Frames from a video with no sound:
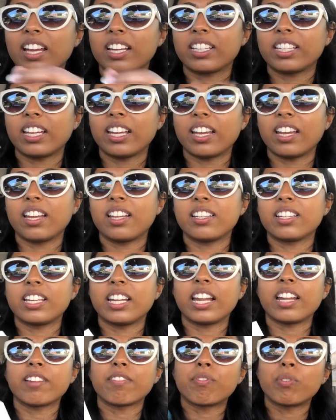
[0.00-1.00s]
had a
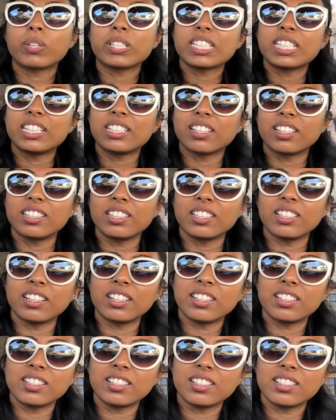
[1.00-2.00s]

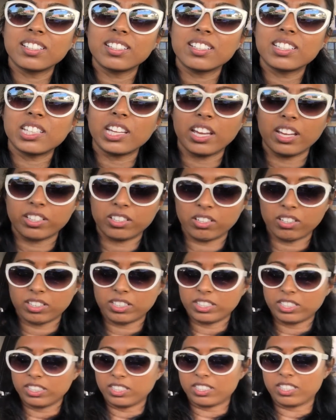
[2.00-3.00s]
$14.99 tag on
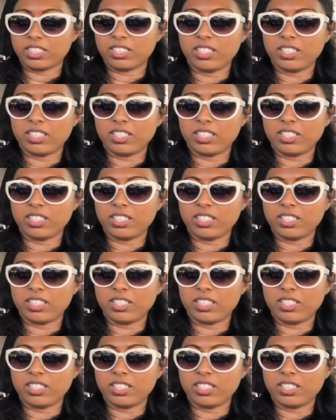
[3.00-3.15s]
it.